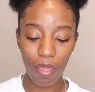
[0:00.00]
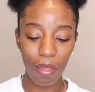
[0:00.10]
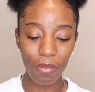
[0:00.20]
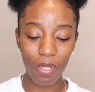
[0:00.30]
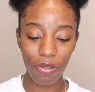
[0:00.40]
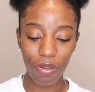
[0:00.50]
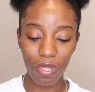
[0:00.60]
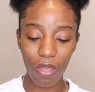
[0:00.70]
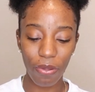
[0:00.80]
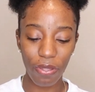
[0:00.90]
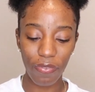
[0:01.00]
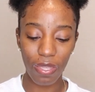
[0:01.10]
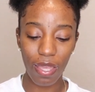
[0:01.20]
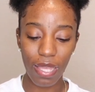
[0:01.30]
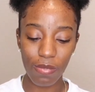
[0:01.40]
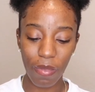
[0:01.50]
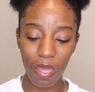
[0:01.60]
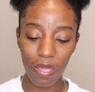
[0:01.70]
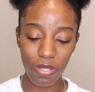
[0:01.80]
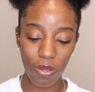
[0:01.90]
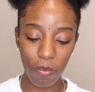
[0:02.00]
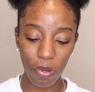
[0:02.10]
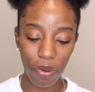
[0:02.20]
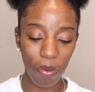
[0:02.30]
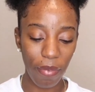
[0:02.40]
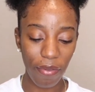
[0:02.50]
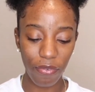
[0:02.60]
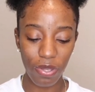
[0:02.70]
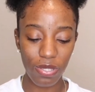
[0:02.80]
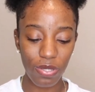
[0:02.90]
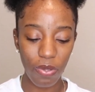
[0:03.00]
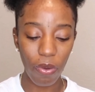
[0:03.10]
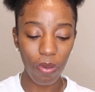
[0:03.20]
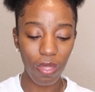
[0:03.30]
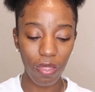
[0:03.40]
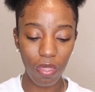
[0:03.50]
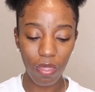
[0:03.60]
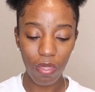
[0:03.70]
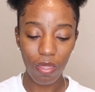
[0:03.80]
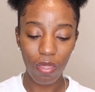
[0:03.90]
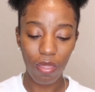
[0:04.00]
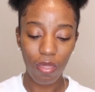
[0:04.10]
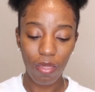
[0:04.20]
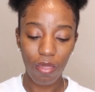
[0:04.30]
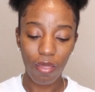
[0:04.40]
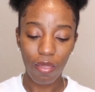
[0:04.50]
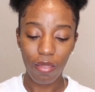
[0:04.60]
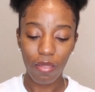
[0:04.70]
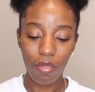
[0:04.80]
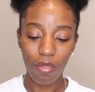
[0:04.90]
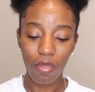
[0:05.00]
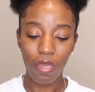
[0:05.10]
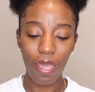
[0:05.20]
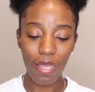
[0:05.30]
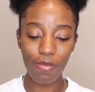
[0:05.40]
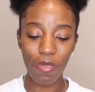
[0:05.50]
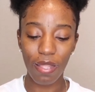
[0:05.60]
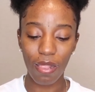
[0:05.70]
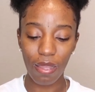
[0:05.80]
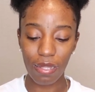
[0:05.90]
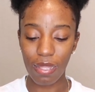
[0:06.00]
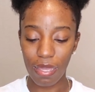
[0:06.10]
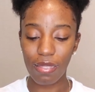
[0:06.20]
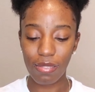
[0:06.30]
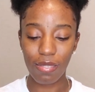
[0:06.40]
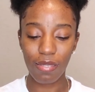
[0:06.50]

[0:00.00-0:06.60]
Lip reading: I'm literally out of it, guys. My eyes are blurry, my voice is going. It has been a long night.